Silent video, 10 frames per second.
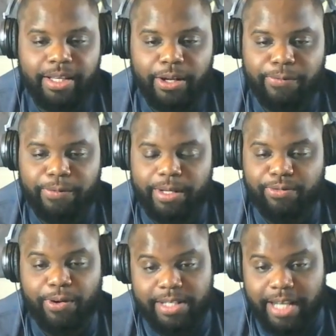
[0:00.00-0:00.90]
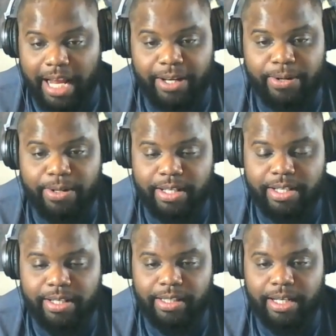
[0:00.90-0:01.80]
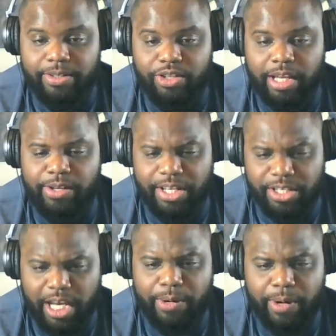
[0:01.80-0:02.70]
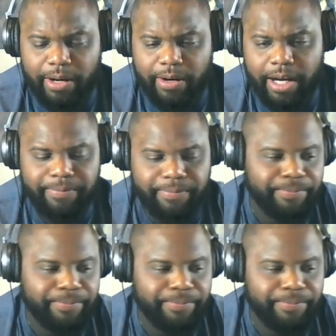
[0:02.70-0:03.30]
you know, as far as that goes until, uh, Jan you said January, right?